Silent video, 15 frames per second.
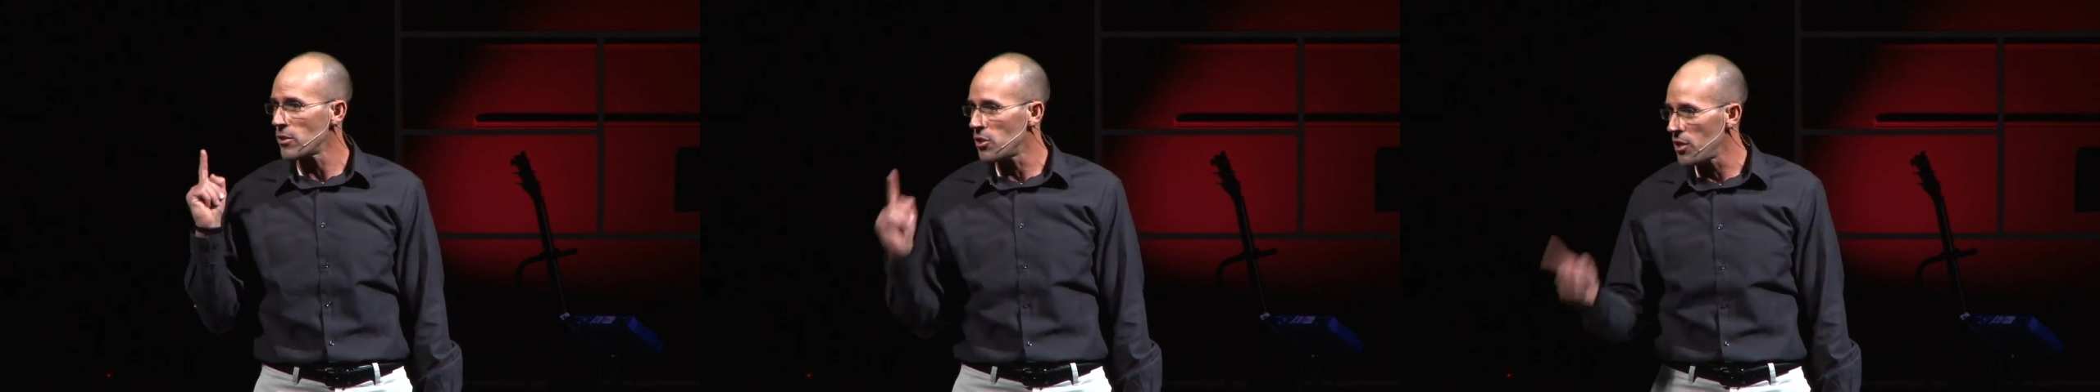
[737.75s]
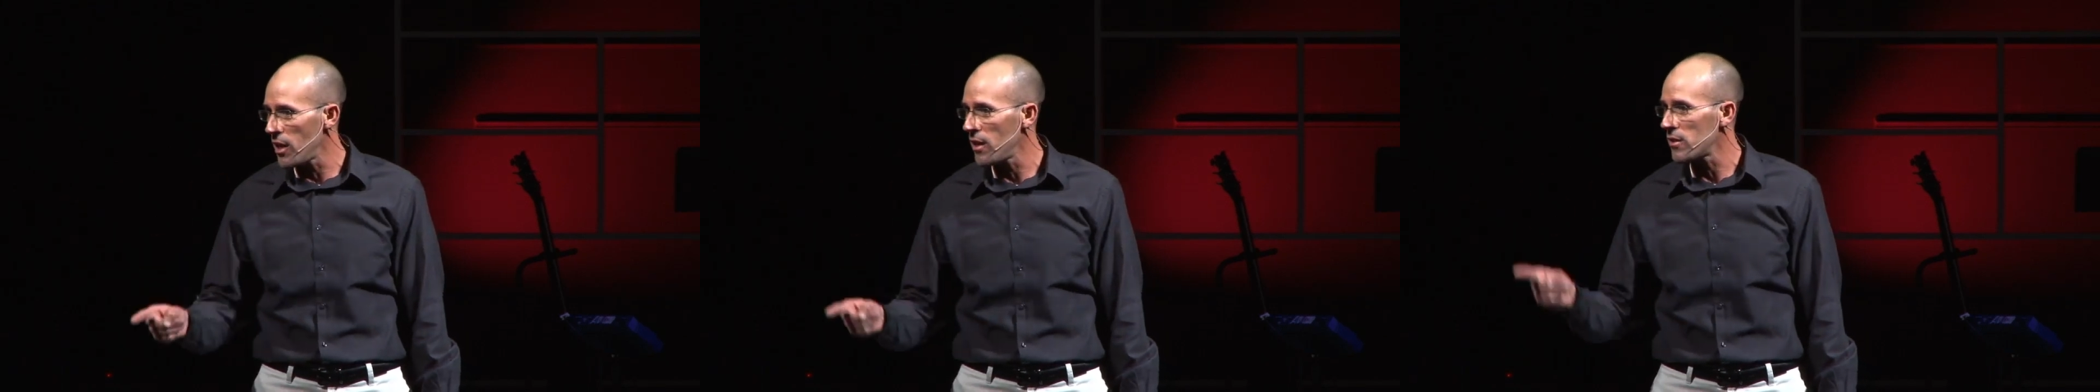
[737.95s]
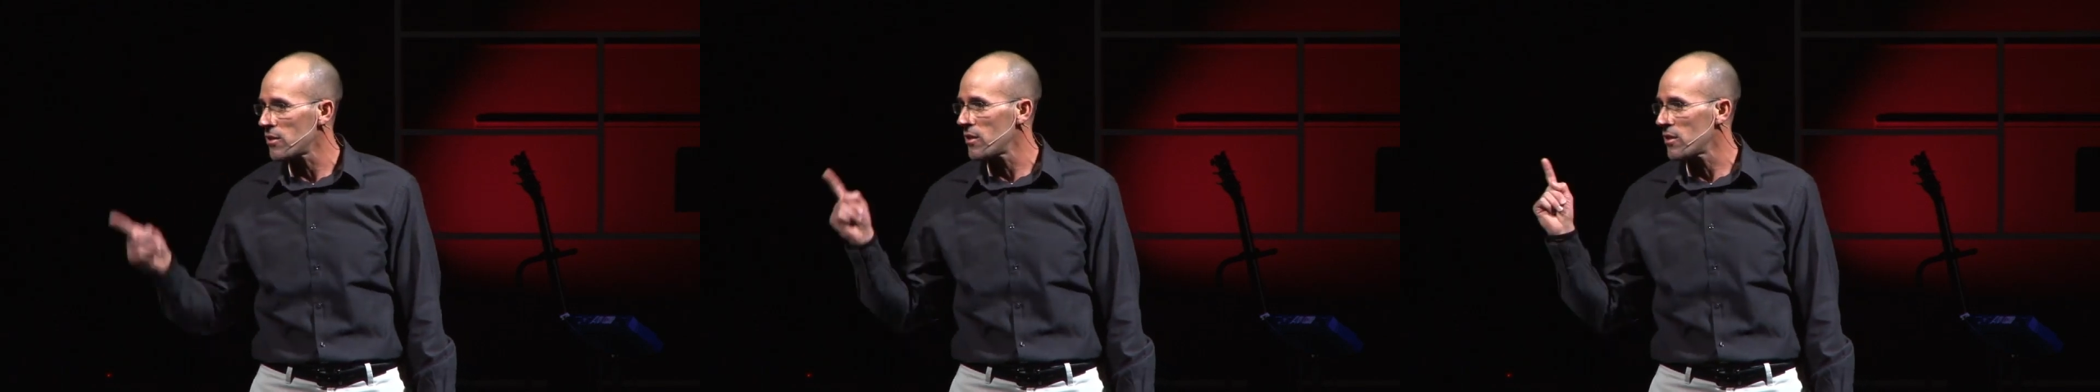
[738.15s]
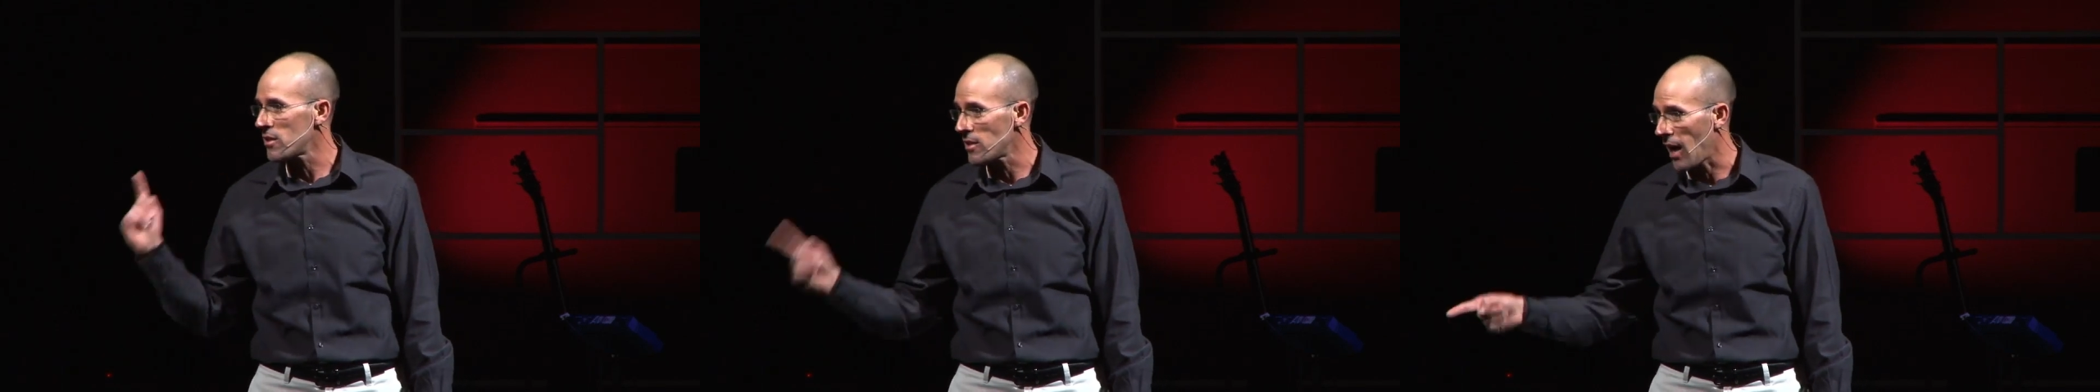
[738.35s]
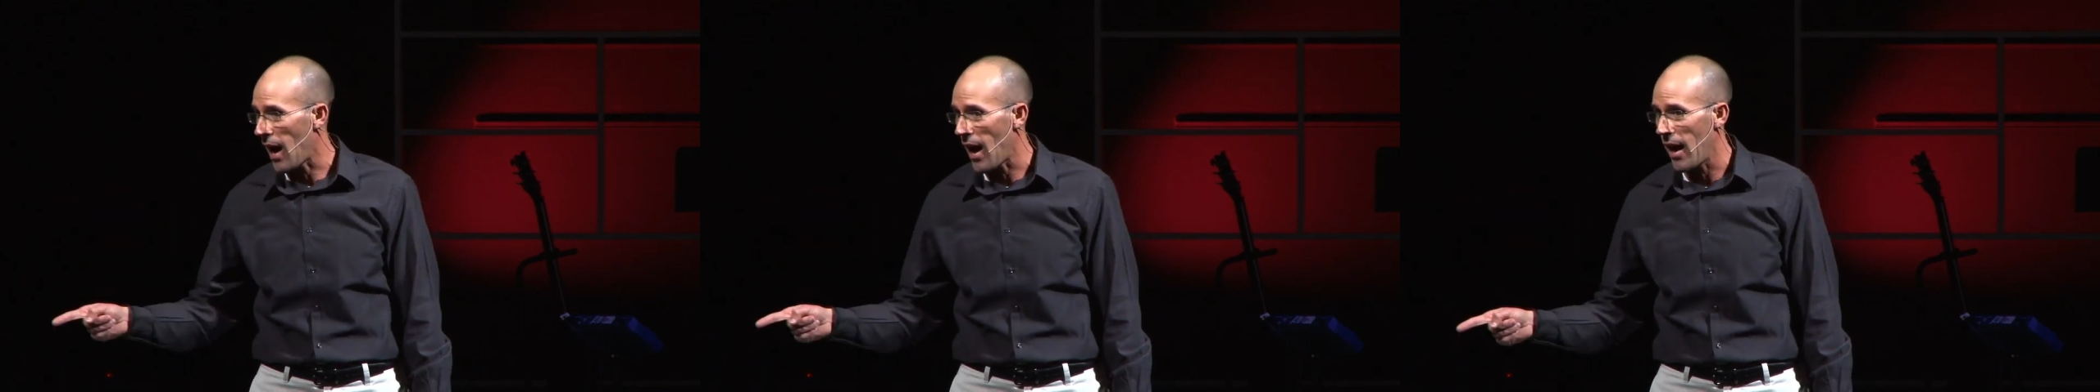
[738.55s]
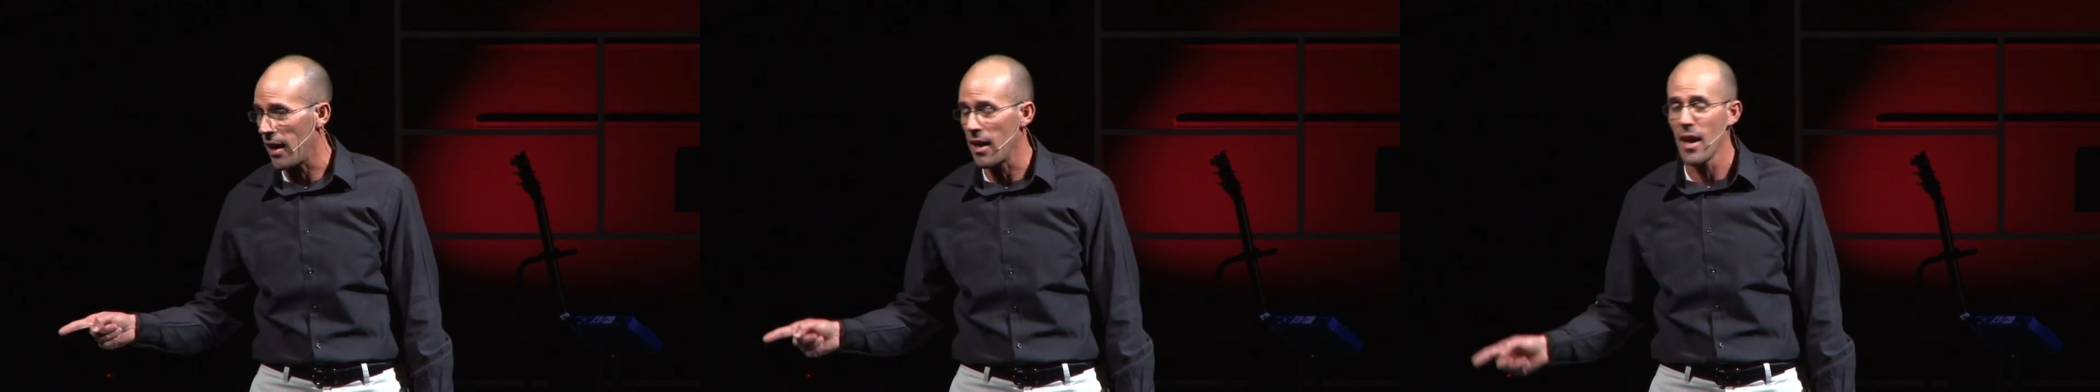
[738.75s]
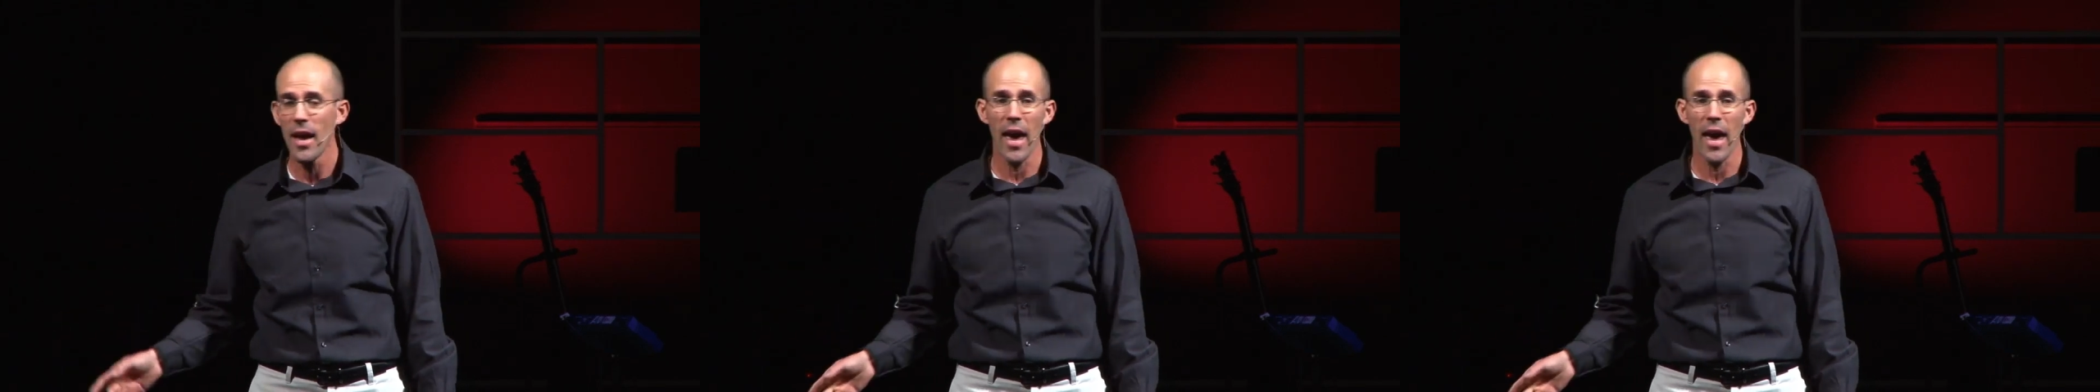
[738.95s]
Jesus' side?